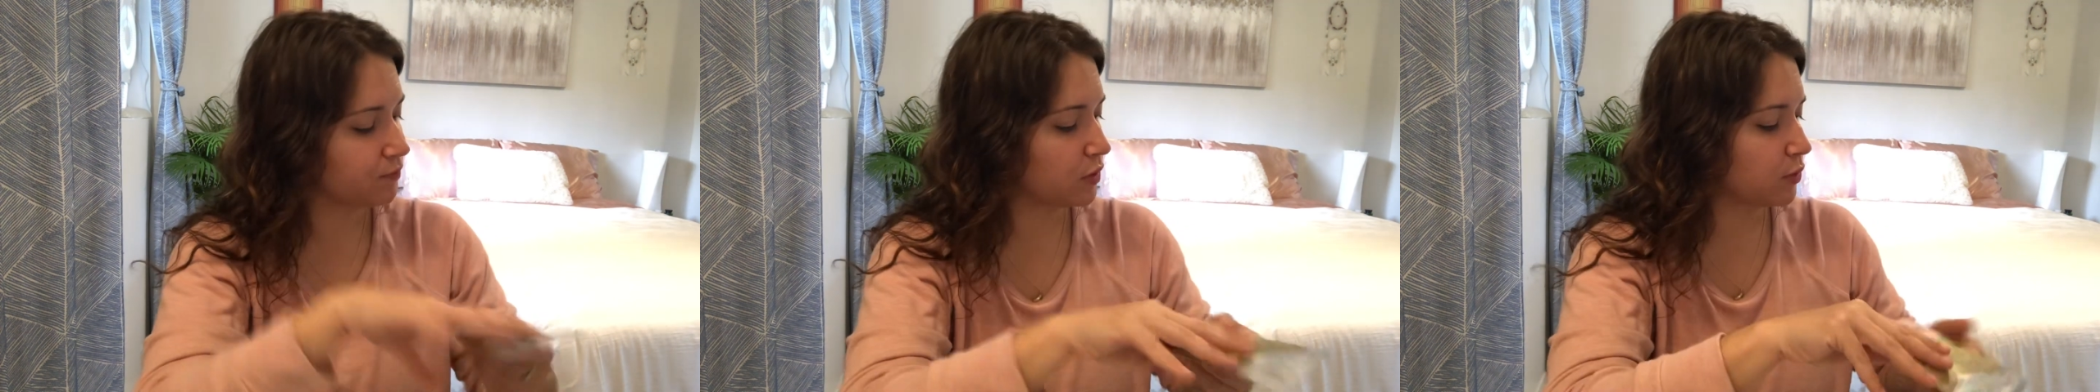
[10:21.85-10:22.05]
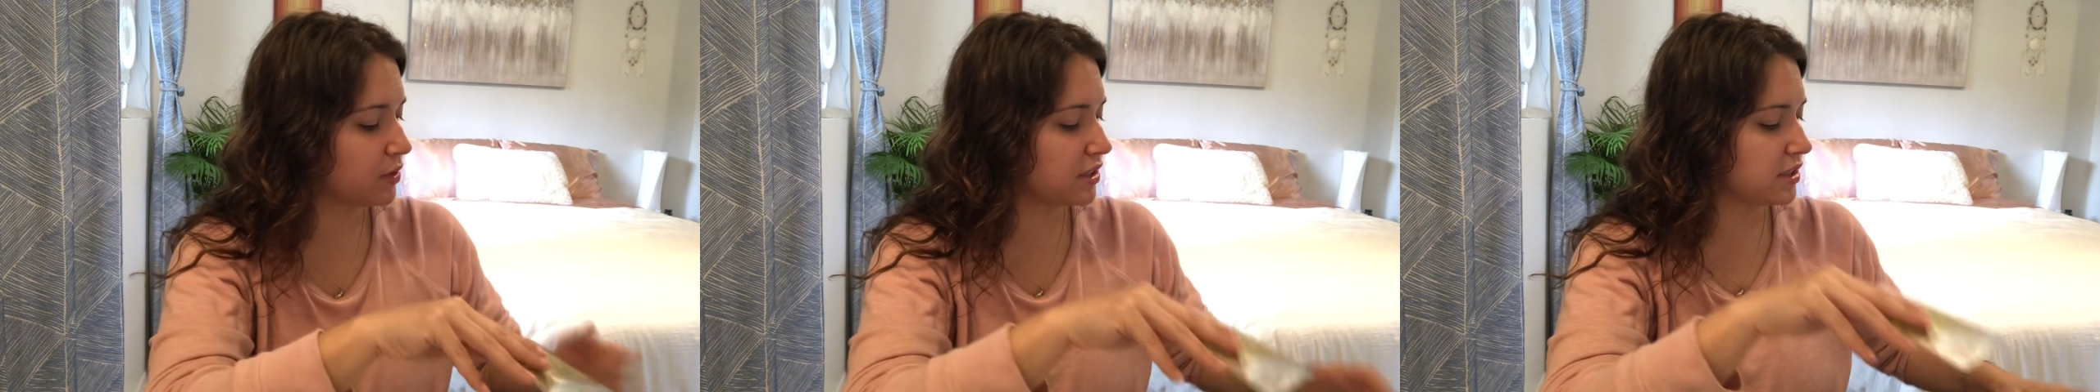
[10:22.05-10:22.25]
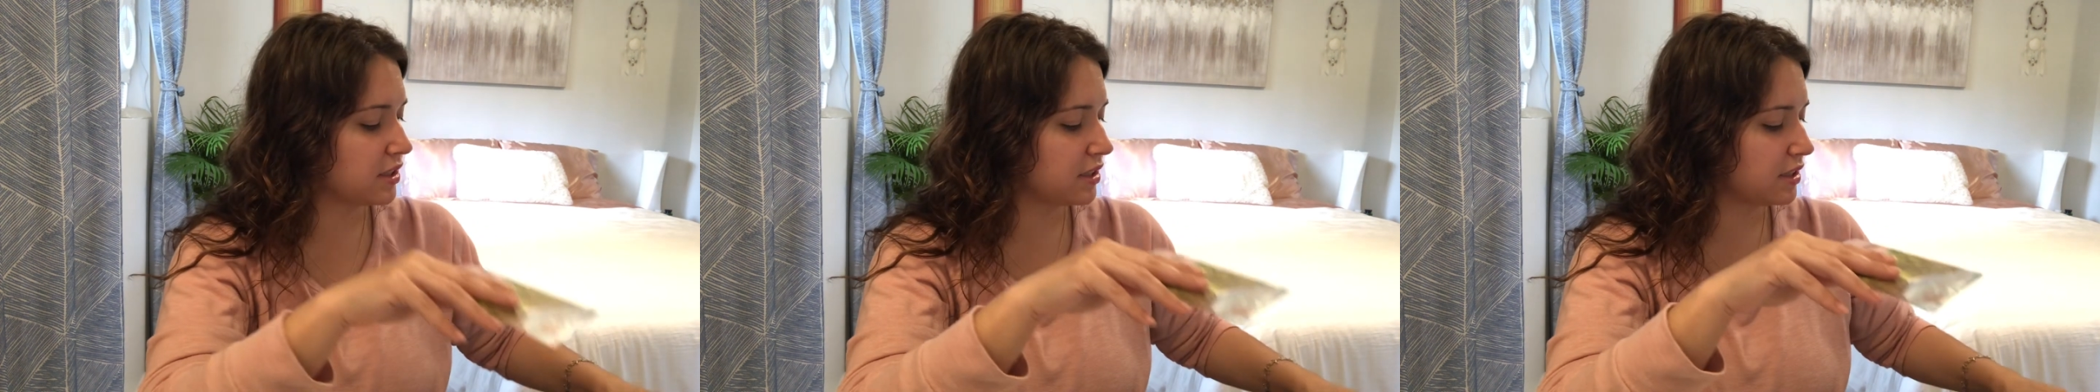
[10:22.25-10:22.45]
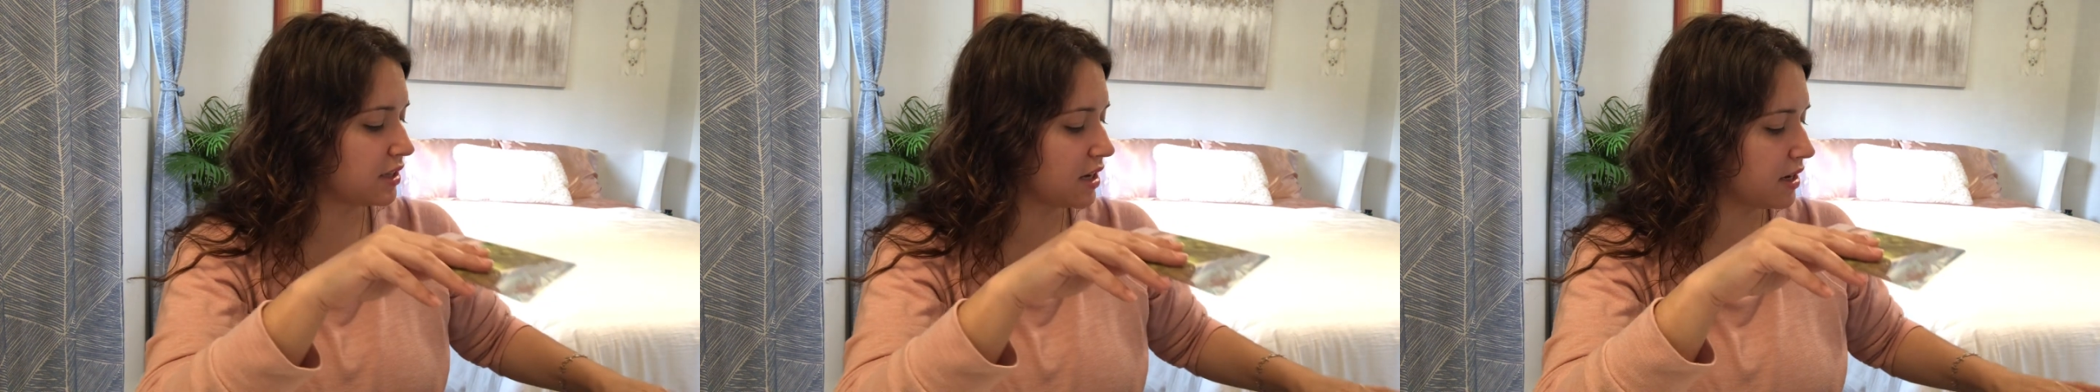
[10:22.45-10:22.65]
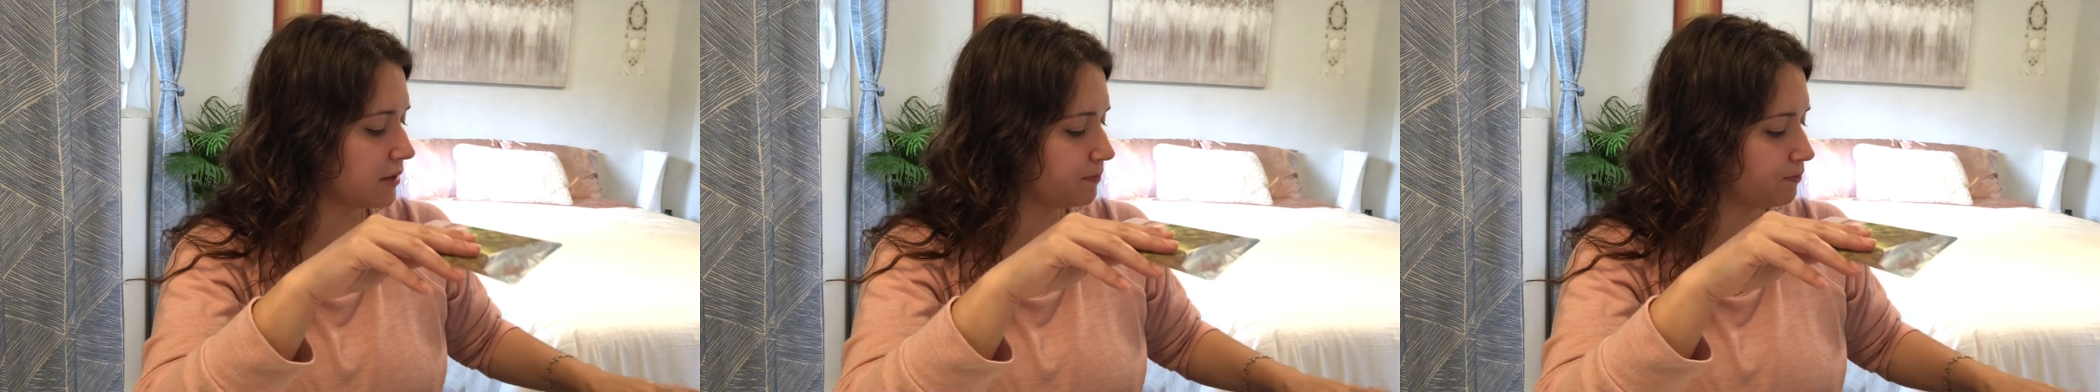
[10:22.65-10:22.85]
What does it
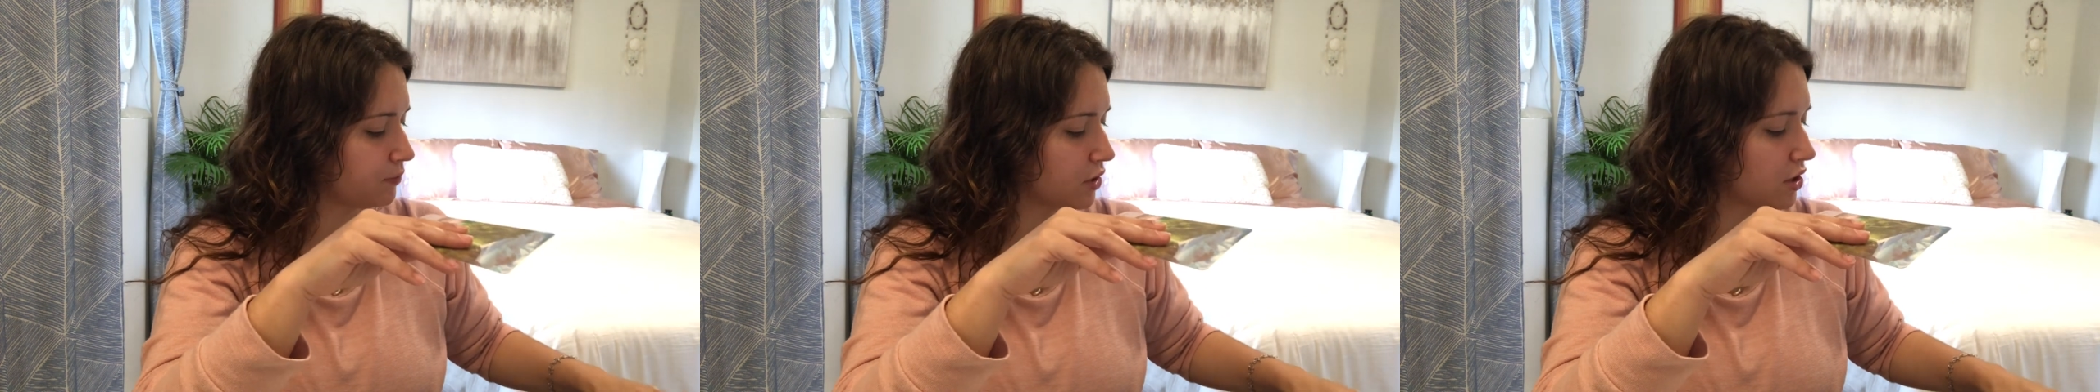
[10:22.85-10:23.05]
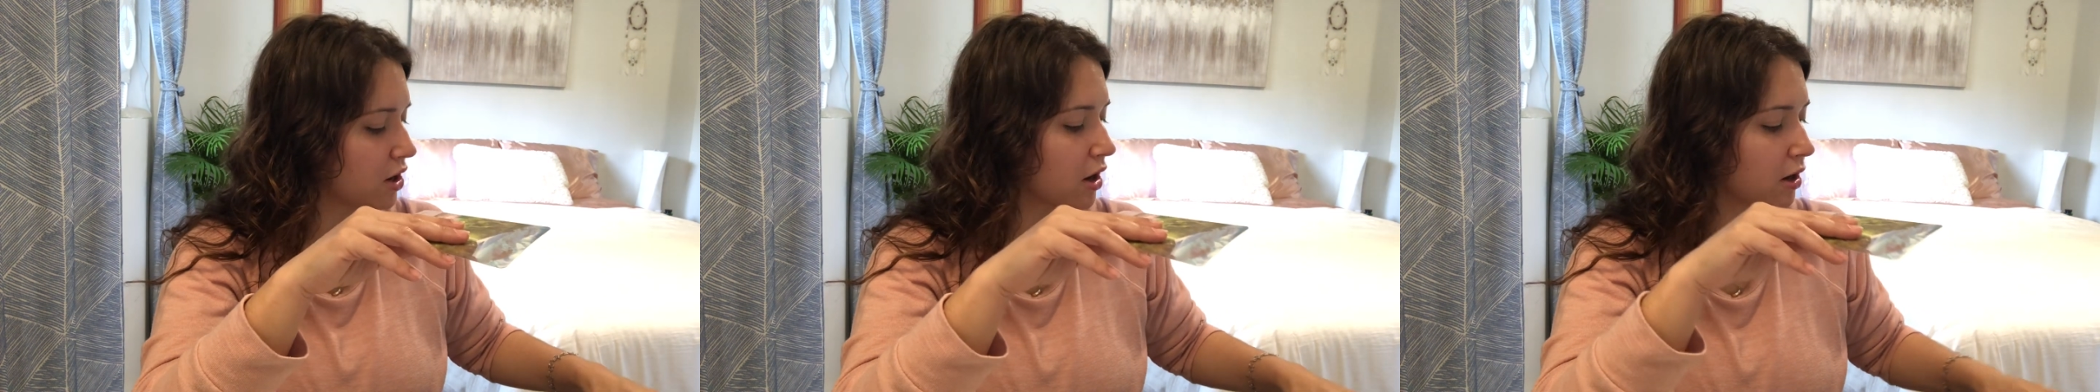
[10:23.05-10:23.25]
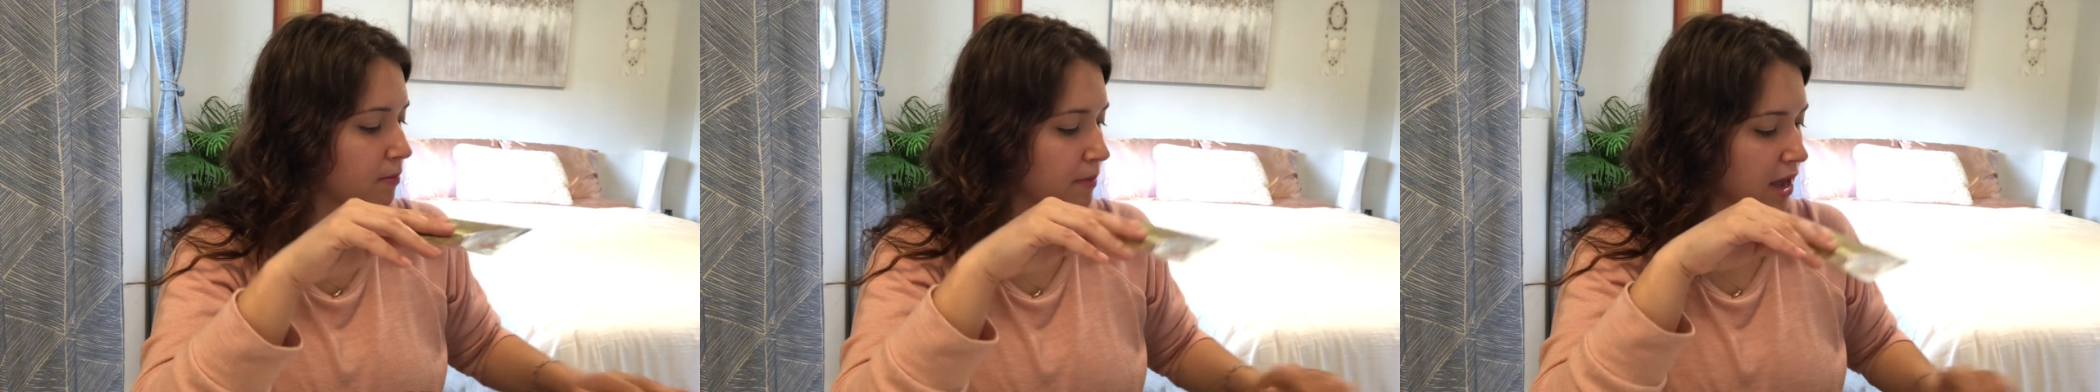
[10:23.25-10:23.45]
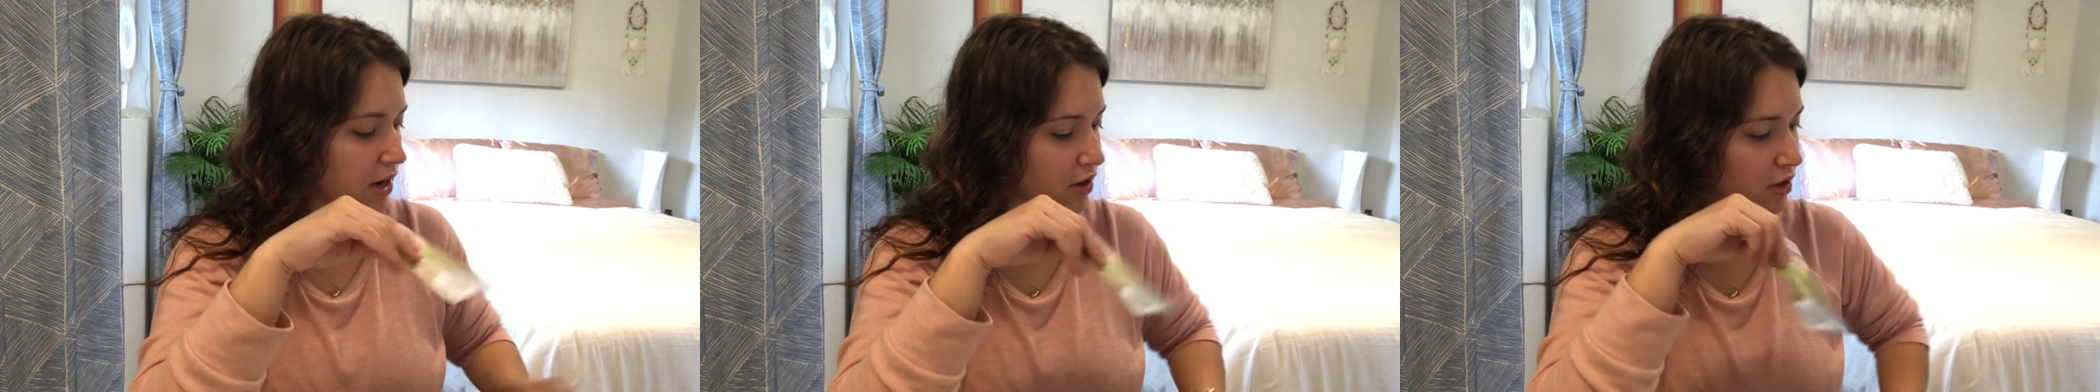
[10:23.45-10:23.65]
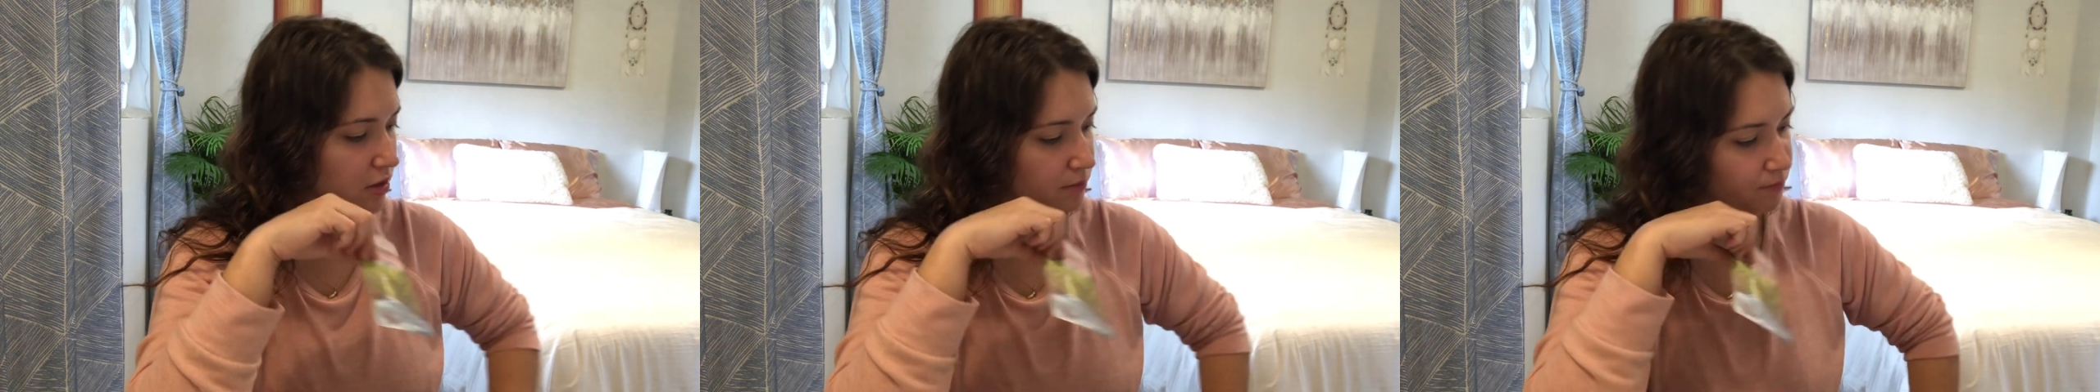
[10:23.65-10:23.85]
say? Dark
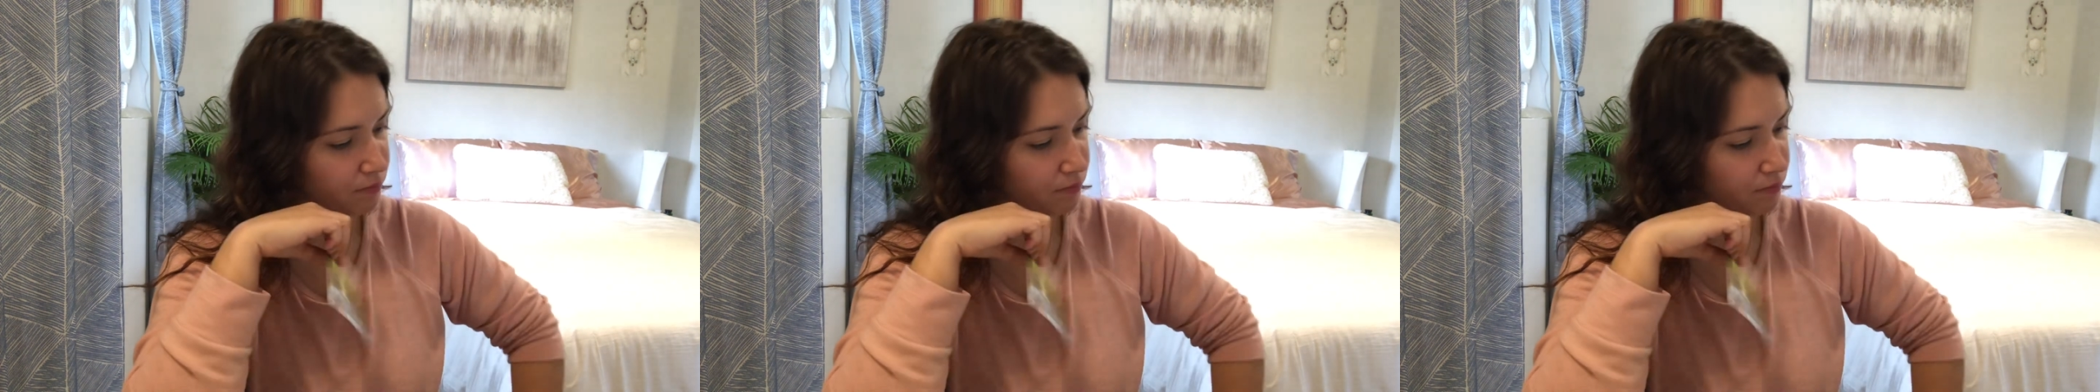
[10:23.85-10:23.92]
matter.